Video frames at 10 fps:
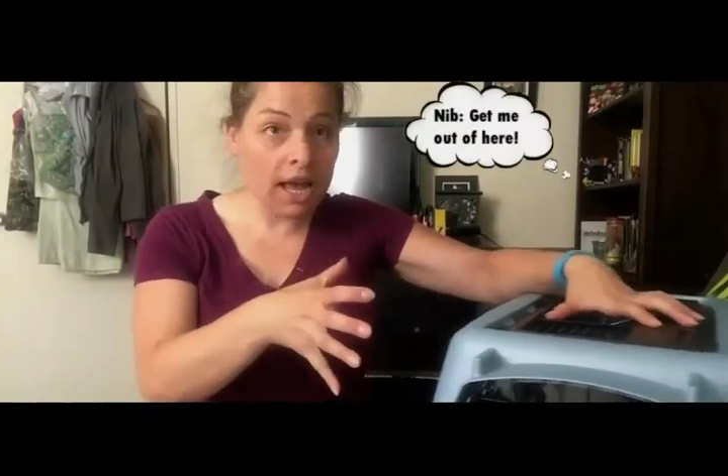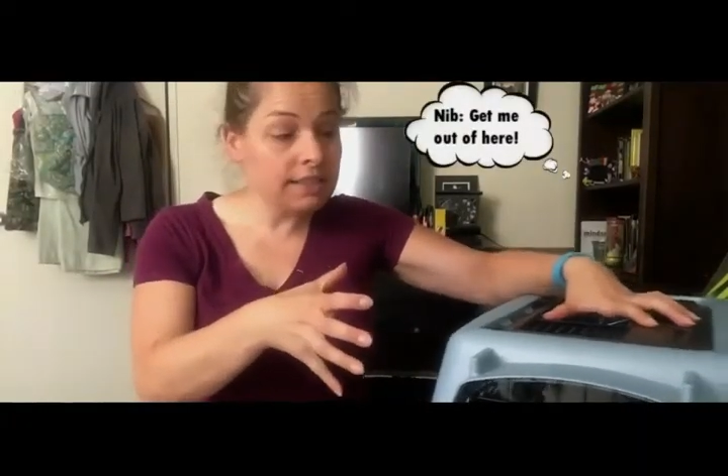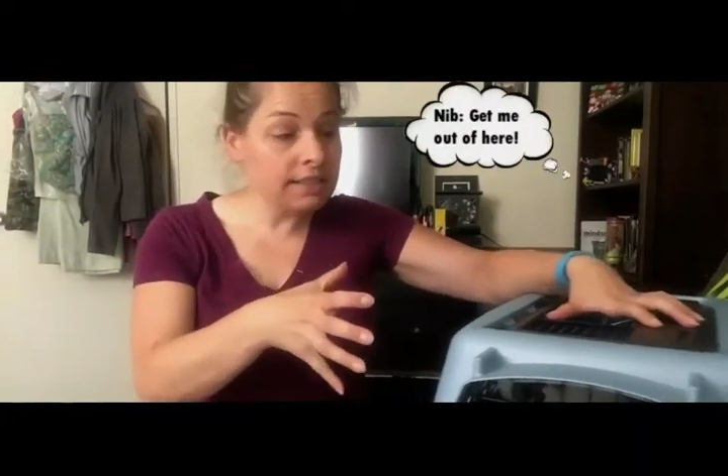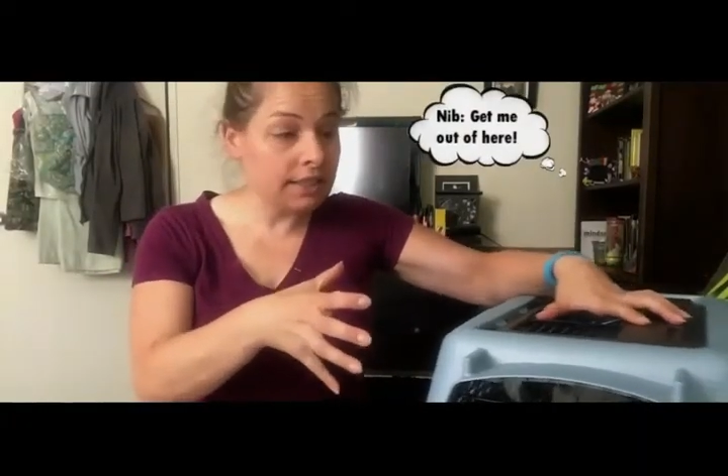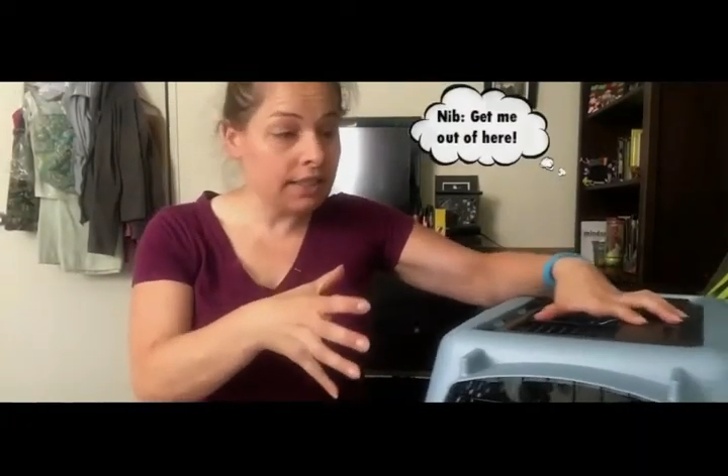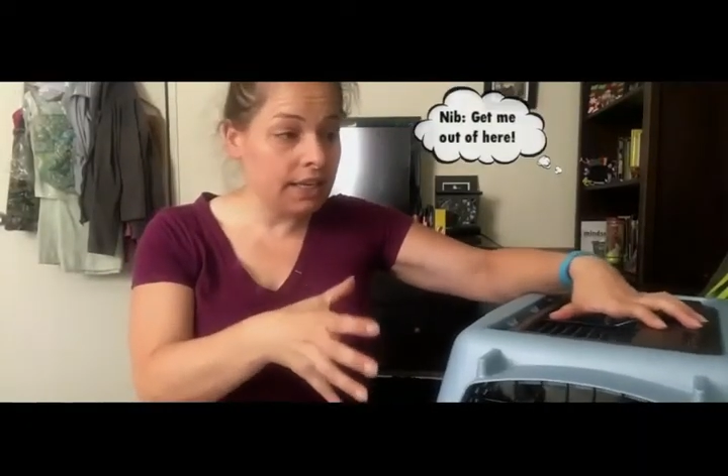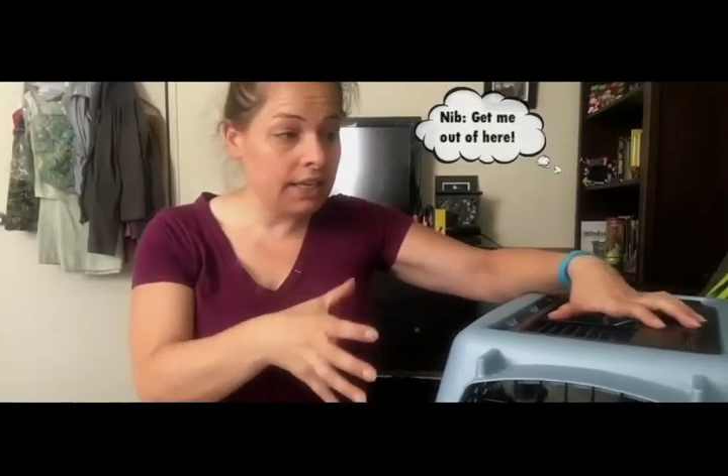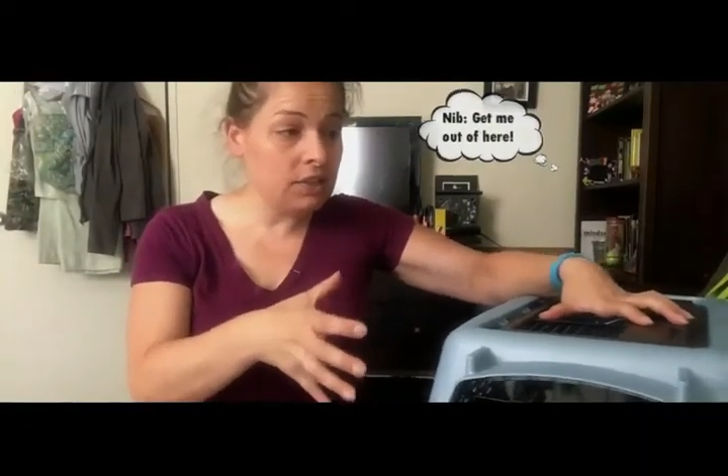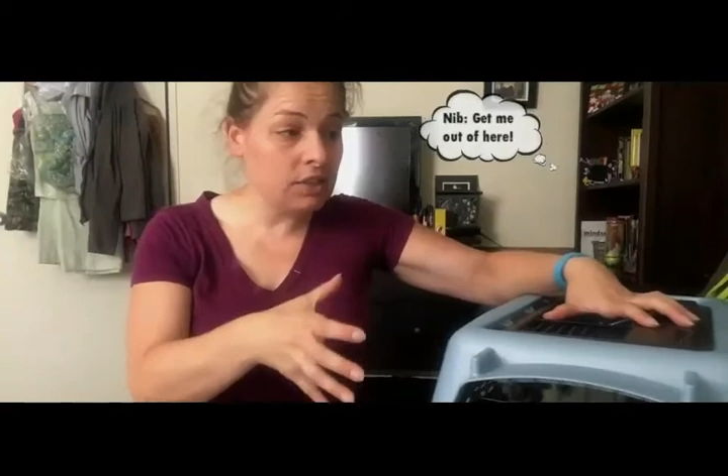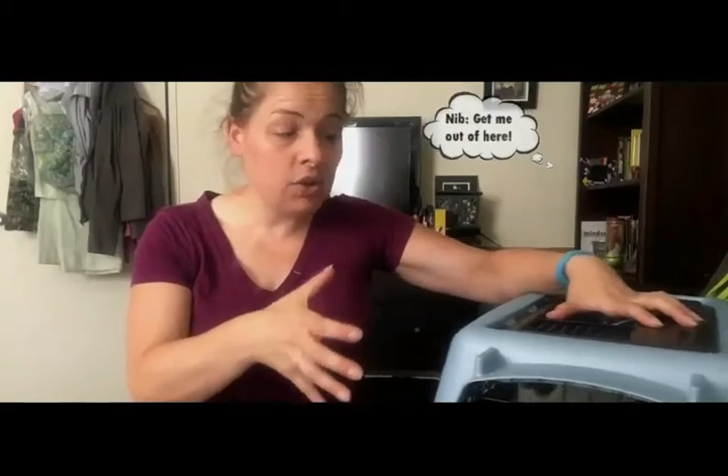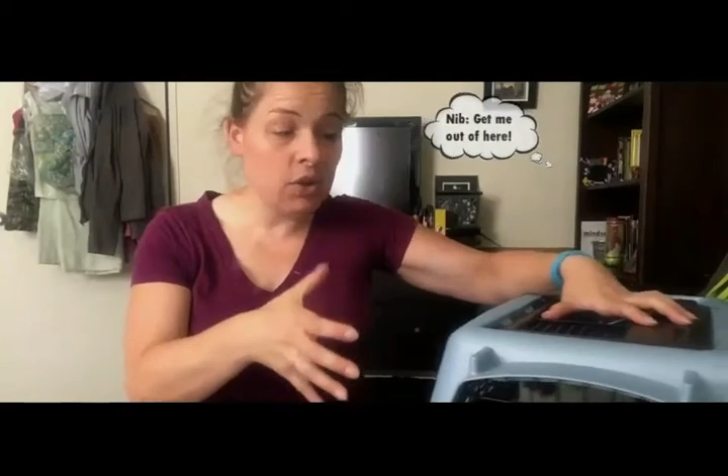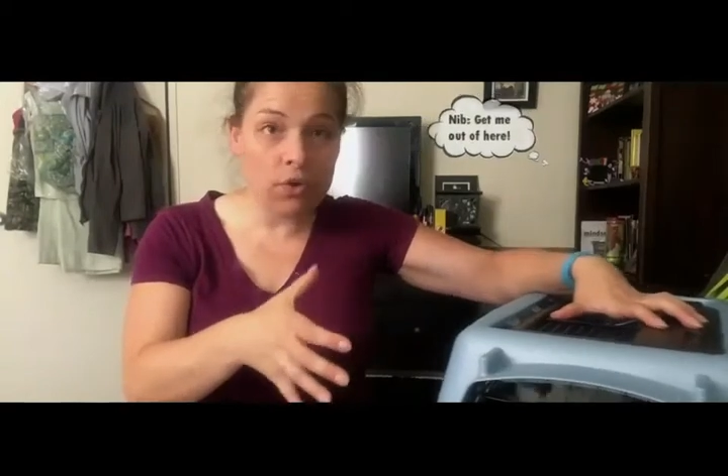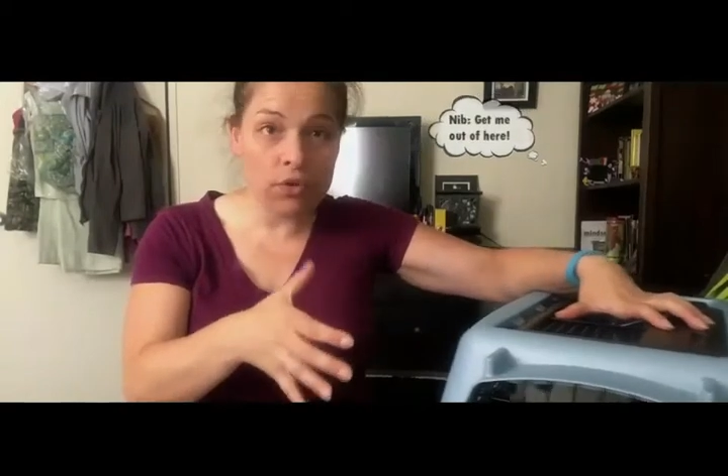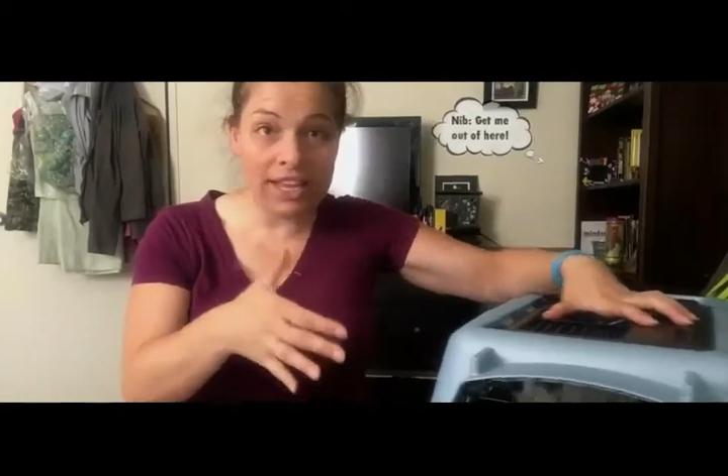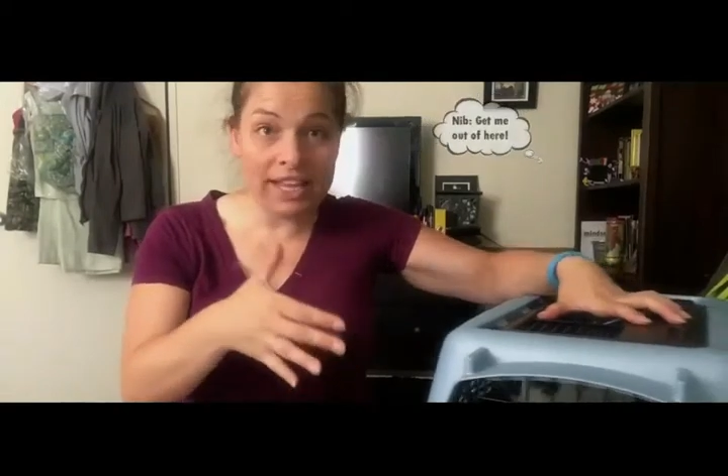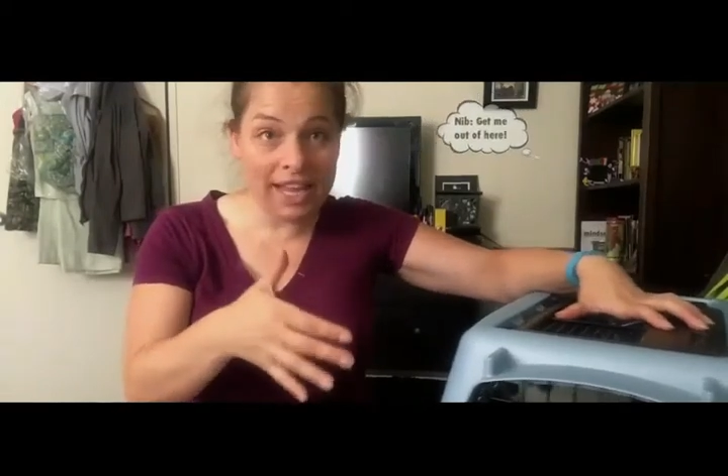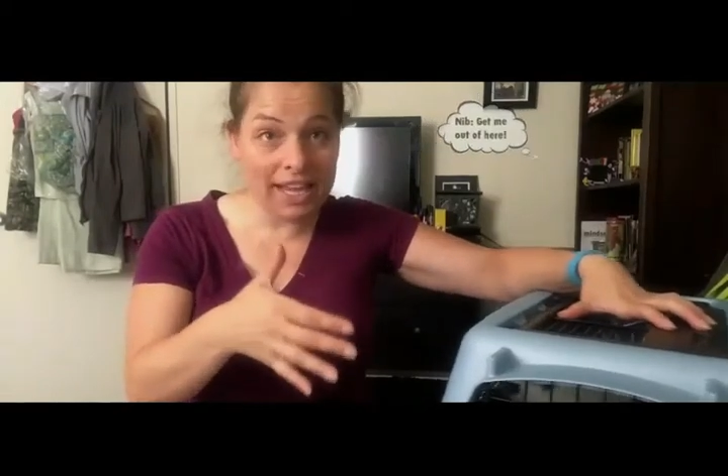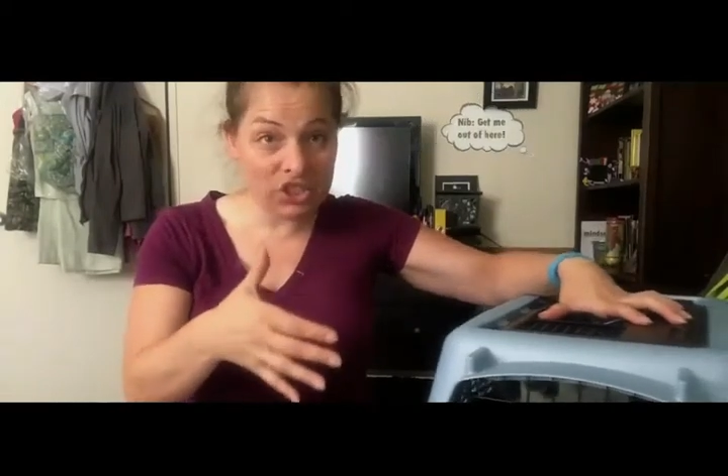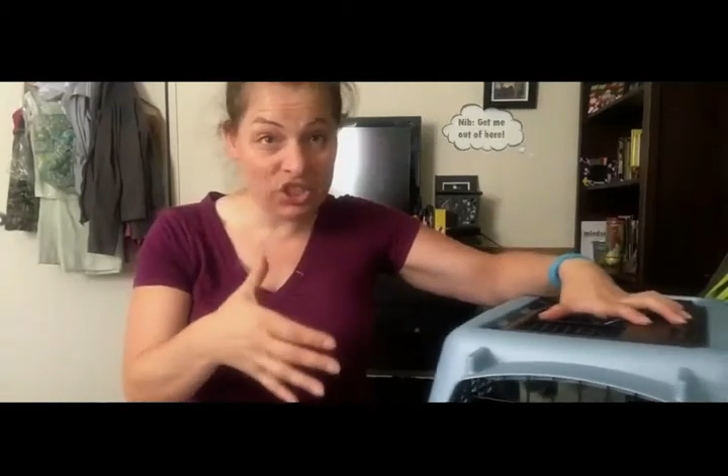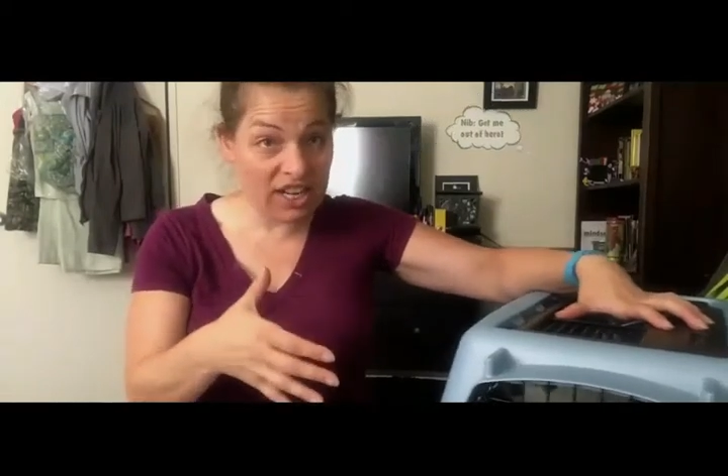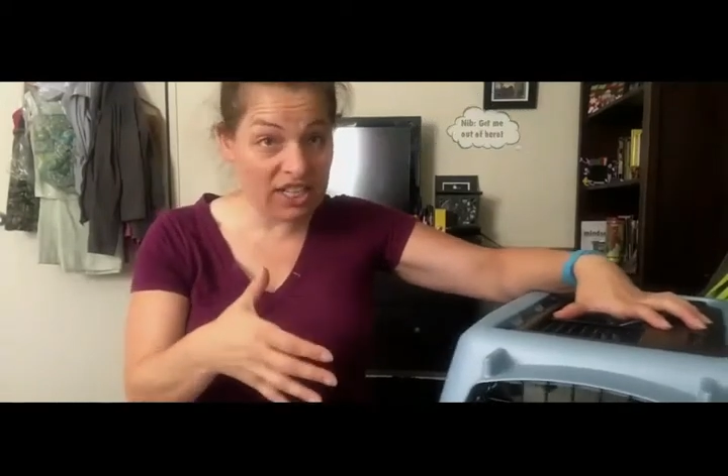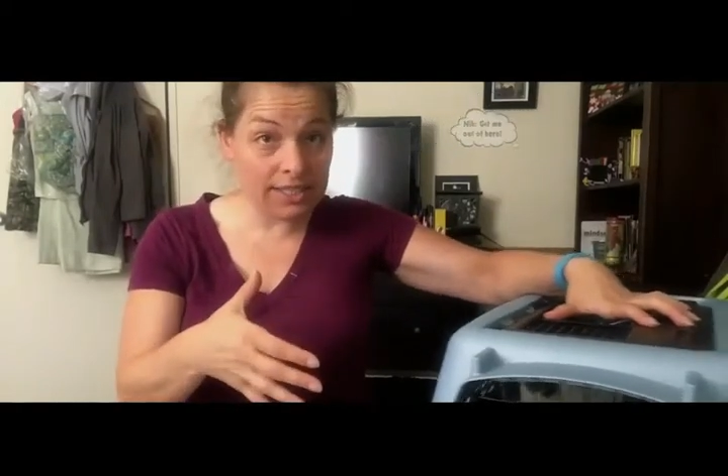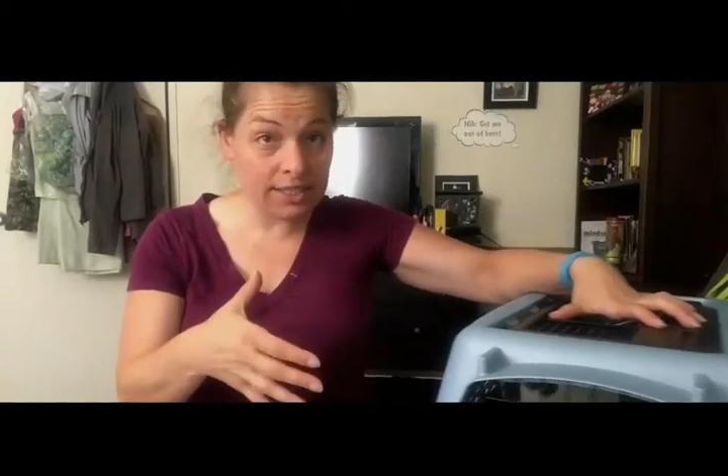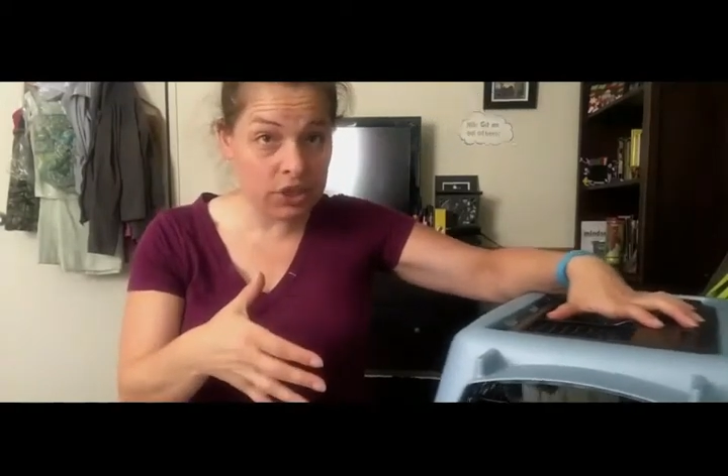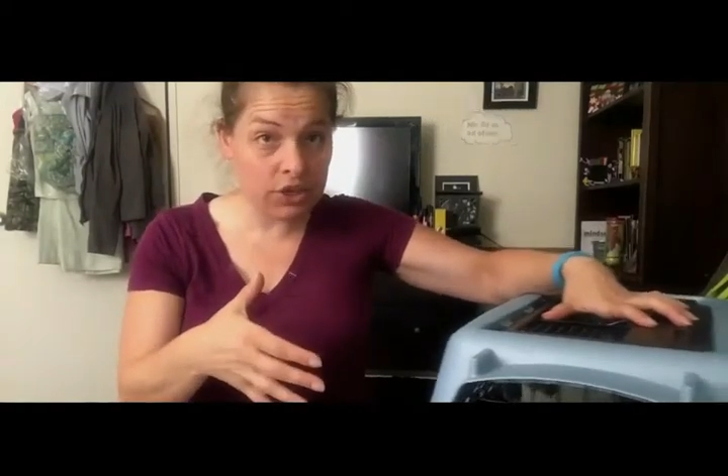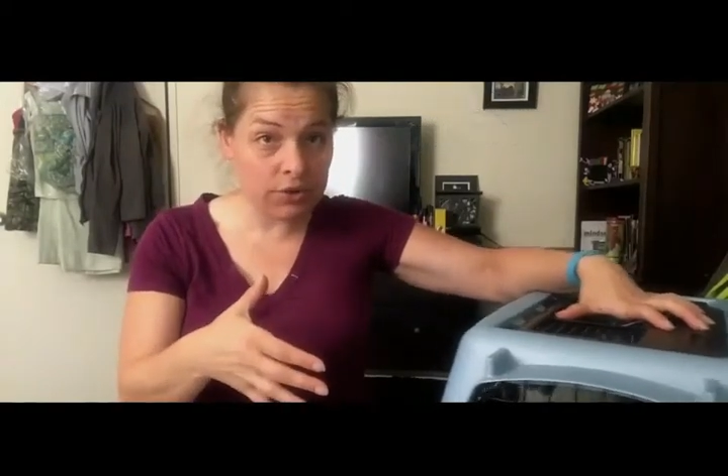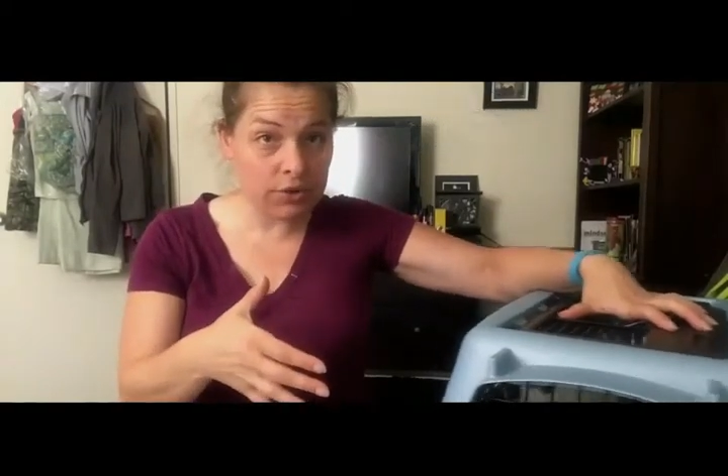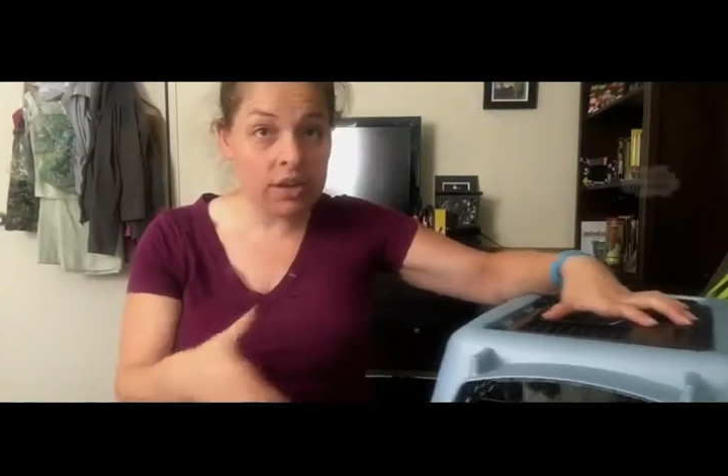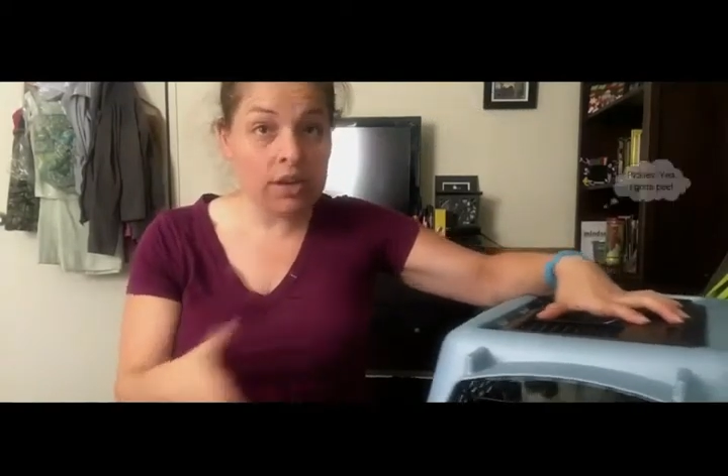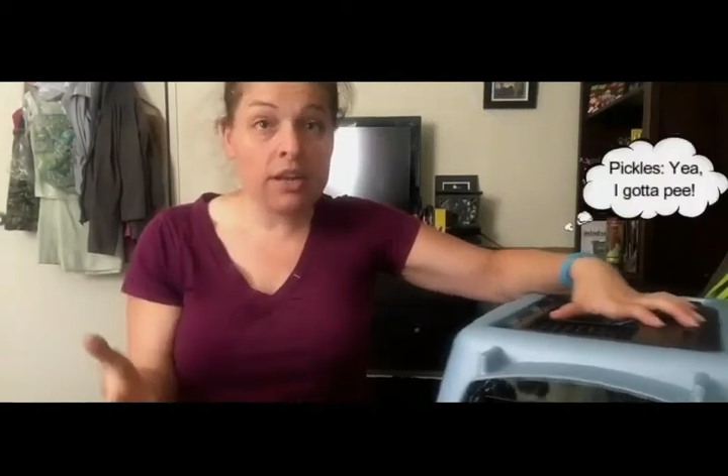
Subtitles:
isolated so they can't chase each other.